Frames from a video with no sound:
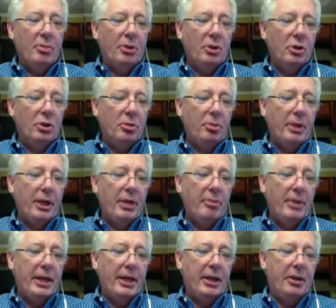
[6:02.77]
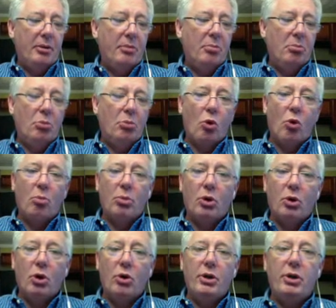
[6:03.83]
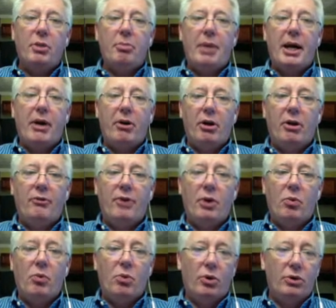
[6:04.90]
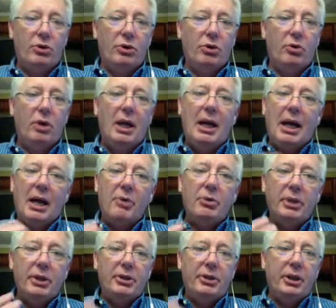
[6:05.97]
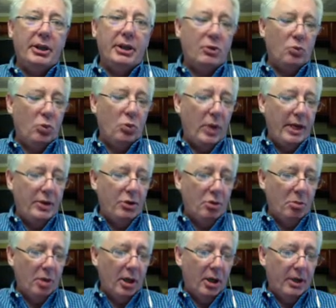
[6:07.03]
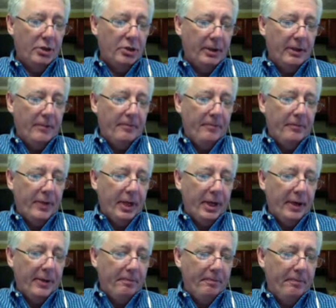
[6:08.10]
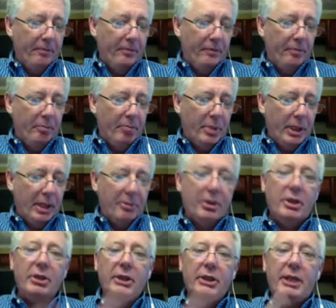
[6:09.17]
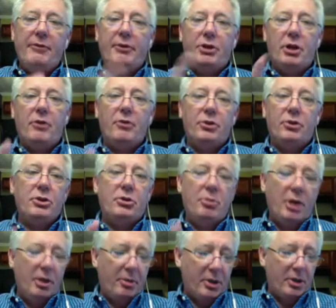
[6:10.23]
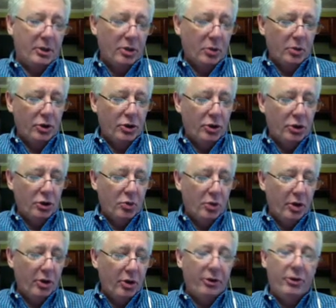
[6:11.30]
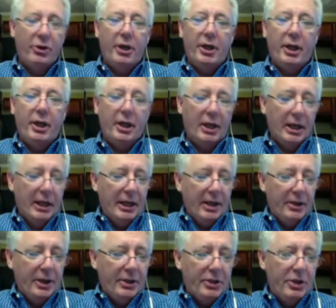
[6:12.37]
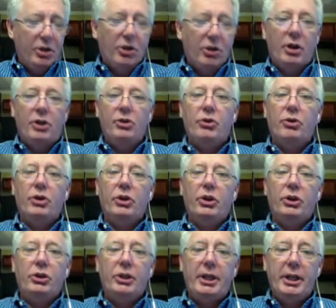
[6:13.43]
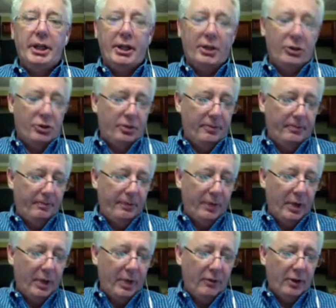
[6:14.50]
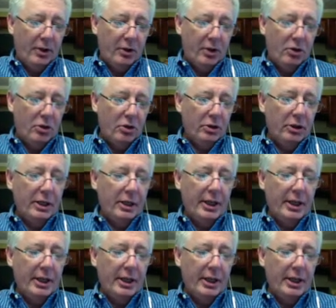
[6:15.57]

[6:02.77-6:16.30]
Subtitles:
up a little bit and make it more blurred in the background if I want to. I really think that's way too much. But I'm going to leave it there for just a minute because I want to show you one other thing, and that's here under the lens. If I click on